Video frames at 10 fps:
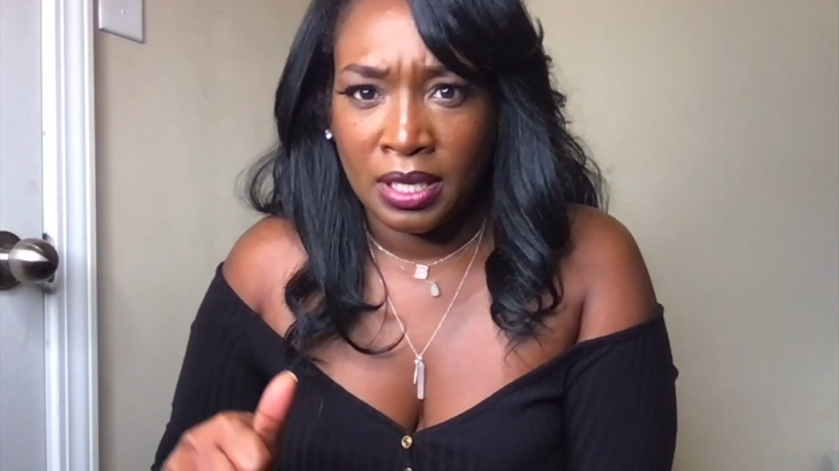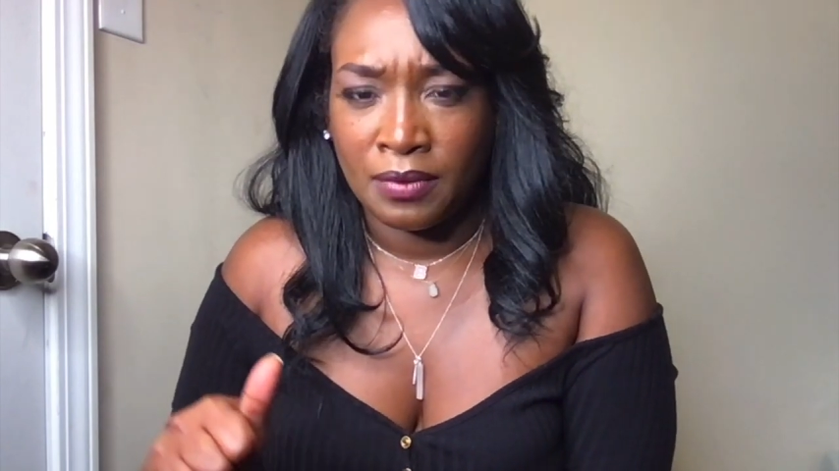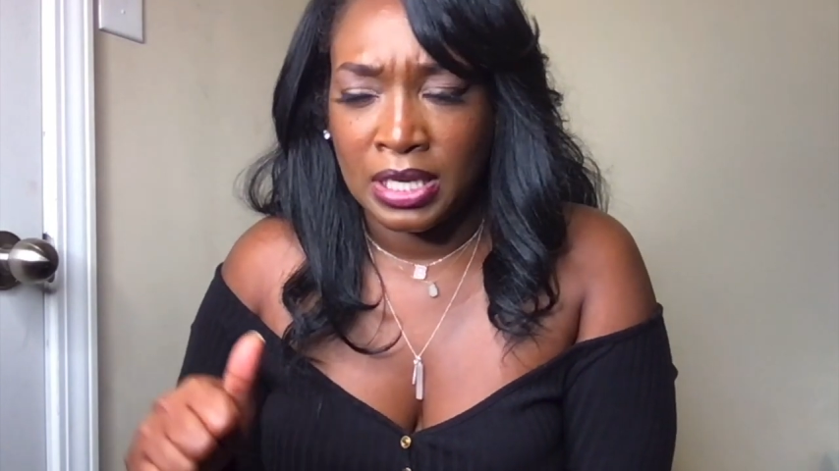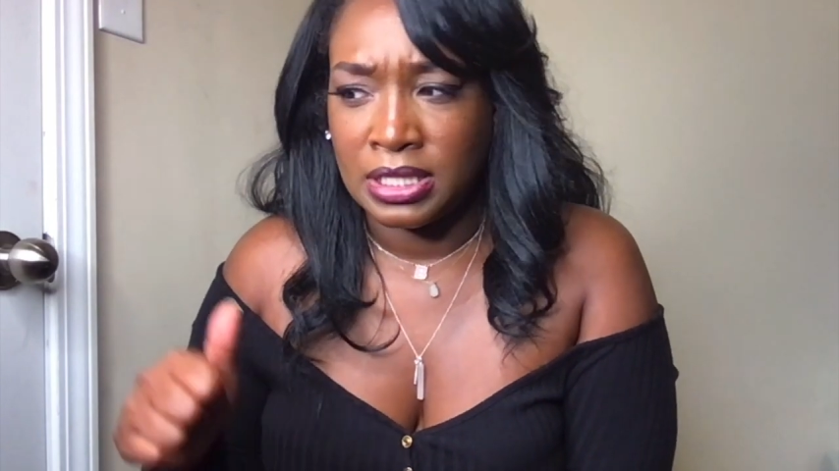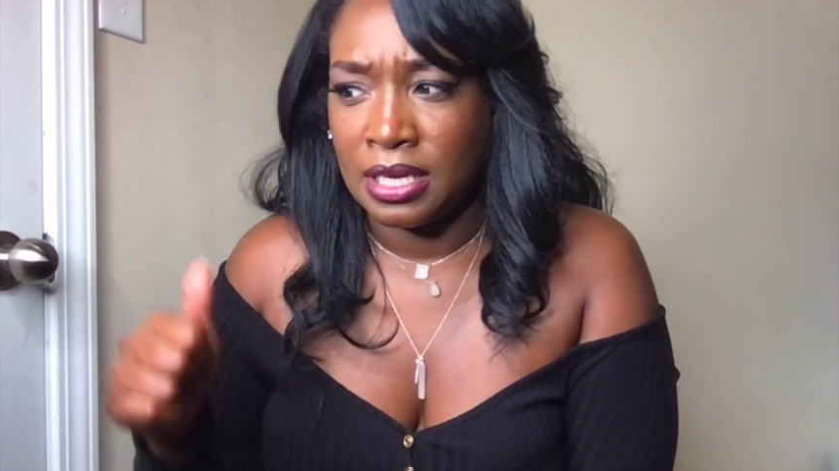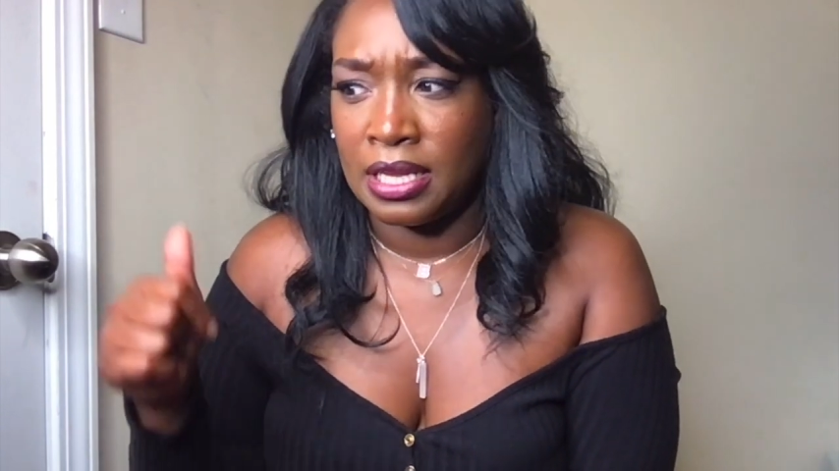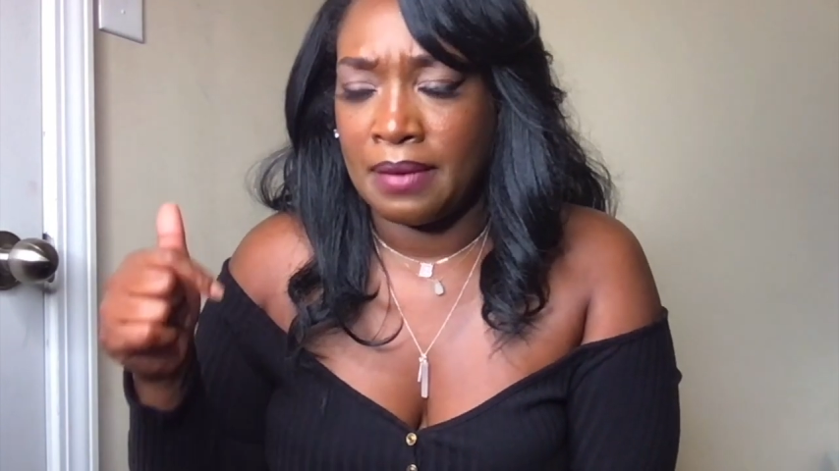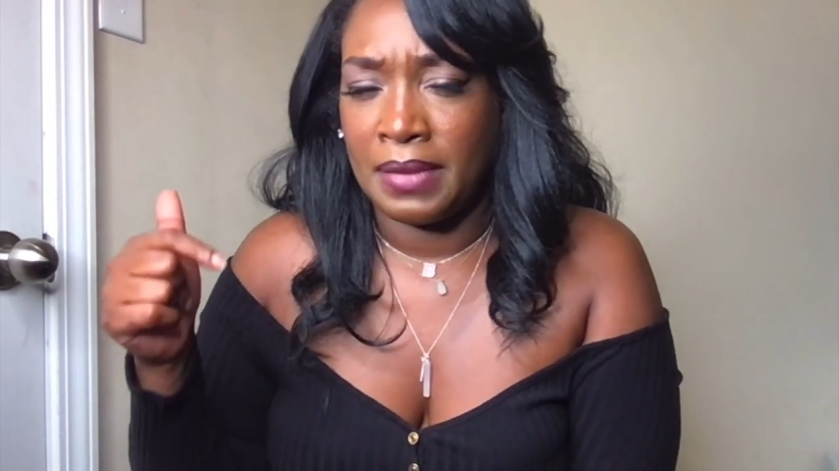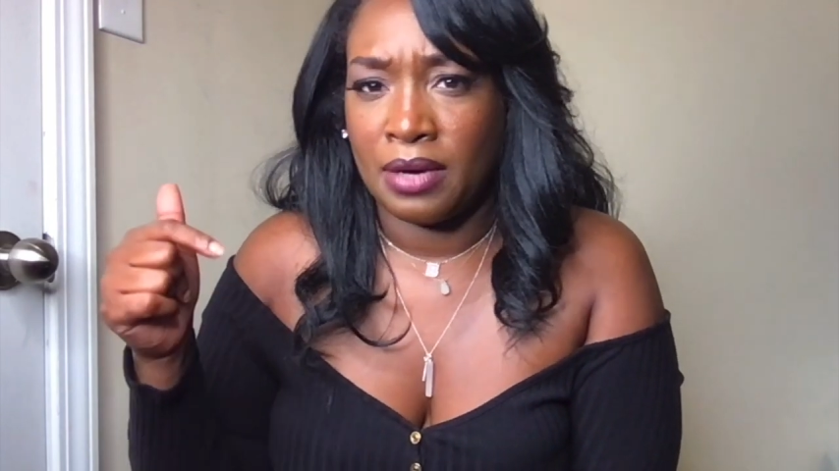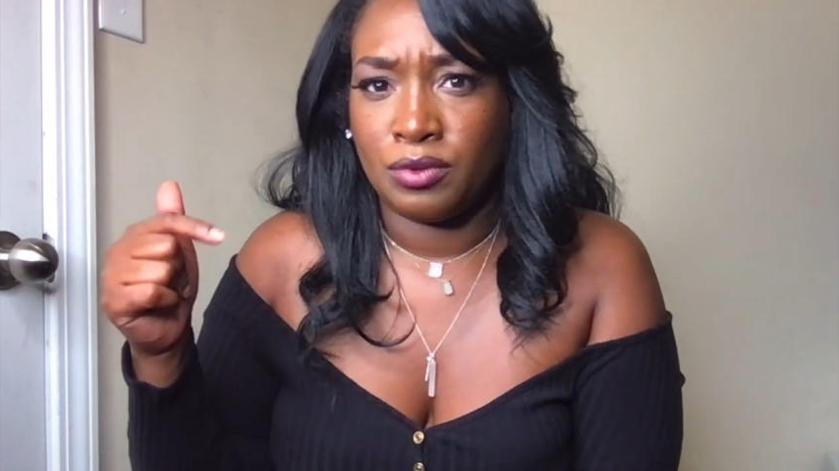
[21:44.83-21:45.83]
when I tell you that
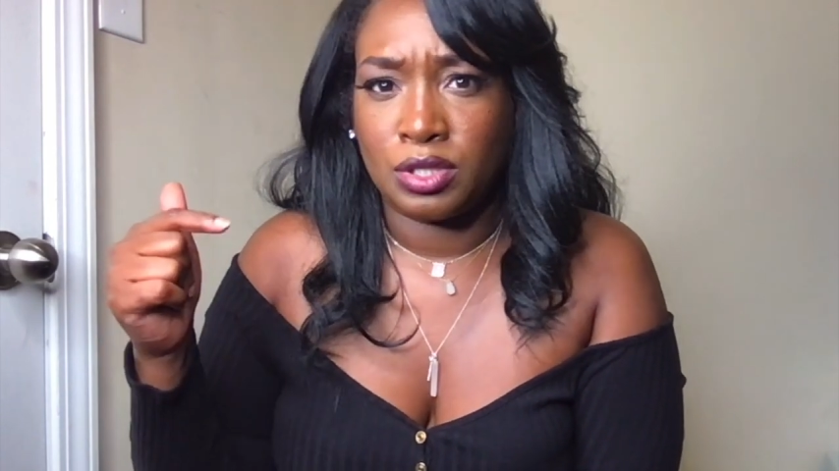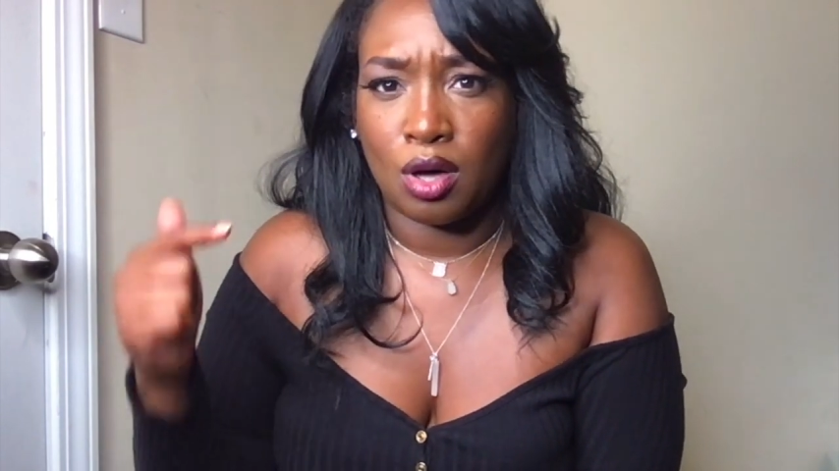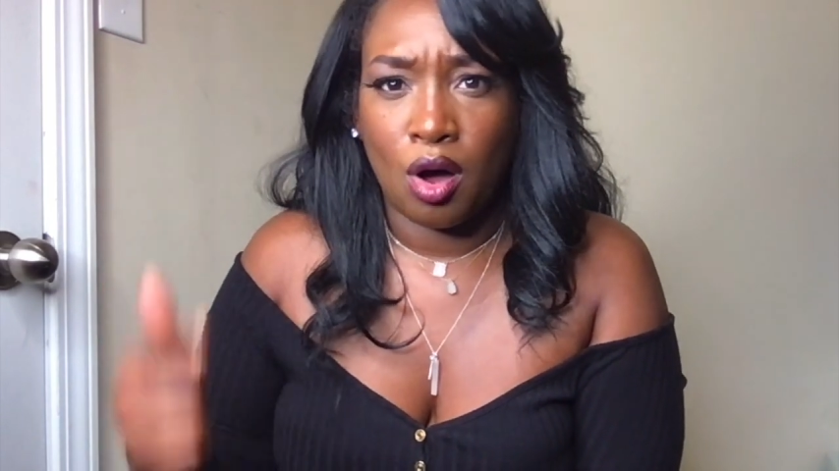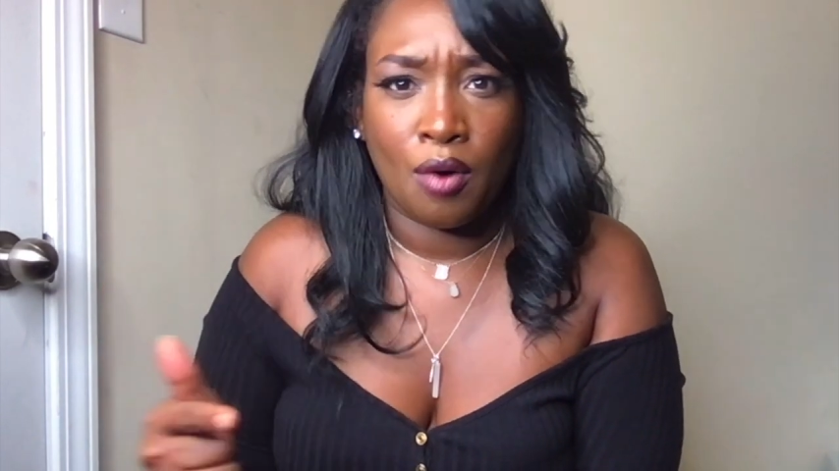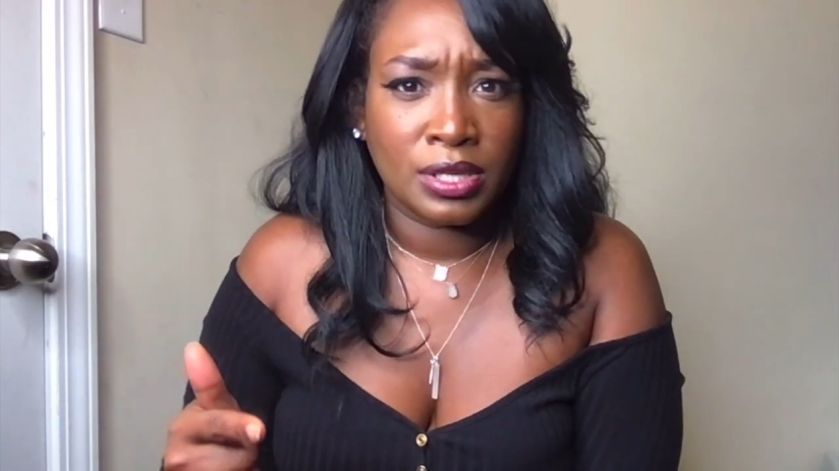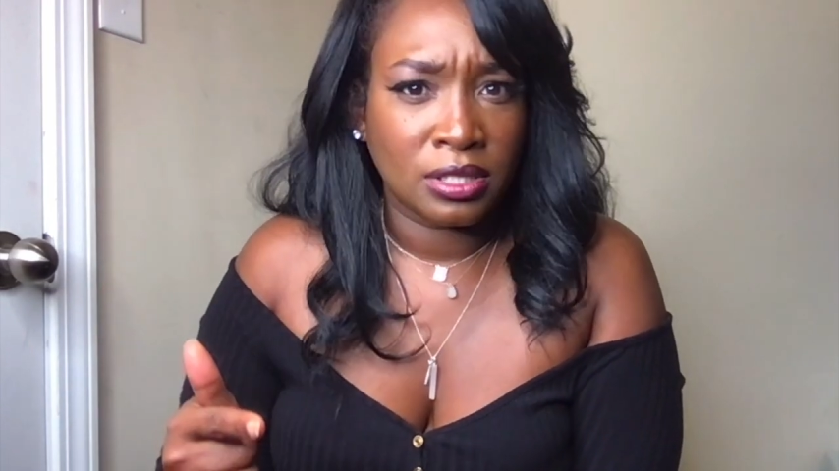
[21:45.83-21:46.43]
man was always